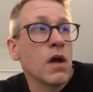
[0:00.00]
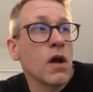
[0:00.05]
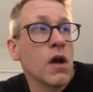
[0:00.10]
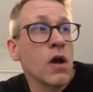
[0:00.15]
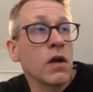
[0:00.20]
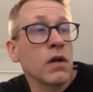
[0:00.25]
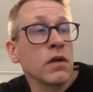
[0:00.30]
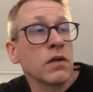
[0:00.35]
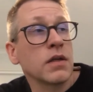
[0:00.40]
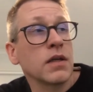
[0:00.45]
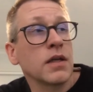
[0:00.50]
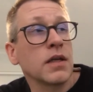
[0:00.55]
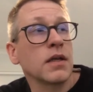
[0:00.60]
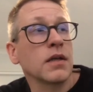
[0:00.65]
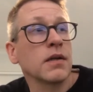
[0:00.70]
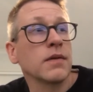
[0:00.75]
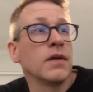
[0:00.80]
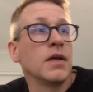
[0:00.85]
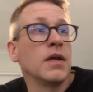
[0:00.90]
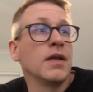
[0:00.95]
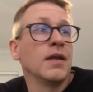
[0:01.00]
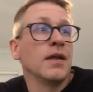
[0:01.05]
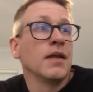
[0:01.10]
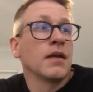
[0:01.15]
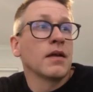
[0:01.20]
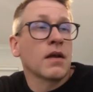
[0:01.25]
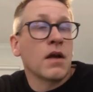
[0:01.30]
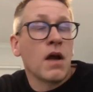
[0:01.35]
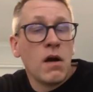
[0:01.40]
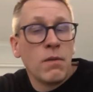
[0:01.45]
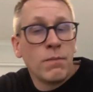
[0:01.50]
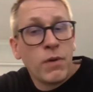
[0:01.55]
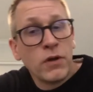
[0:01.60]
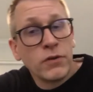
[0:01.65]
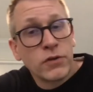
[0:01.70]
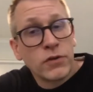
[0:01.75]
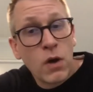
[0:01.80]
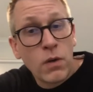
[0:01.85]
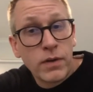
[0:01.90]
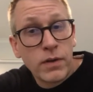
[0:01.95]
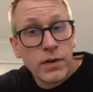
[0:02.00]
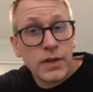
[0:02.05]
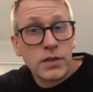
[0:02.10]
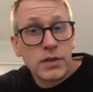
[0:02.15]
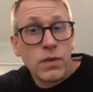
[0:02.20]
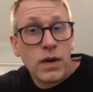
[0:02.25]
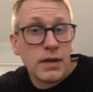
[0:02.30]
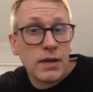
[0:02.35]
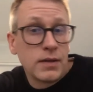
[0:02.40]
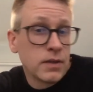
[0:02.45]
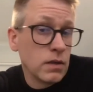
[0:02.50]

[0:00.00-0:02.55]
earn the Compound token as well.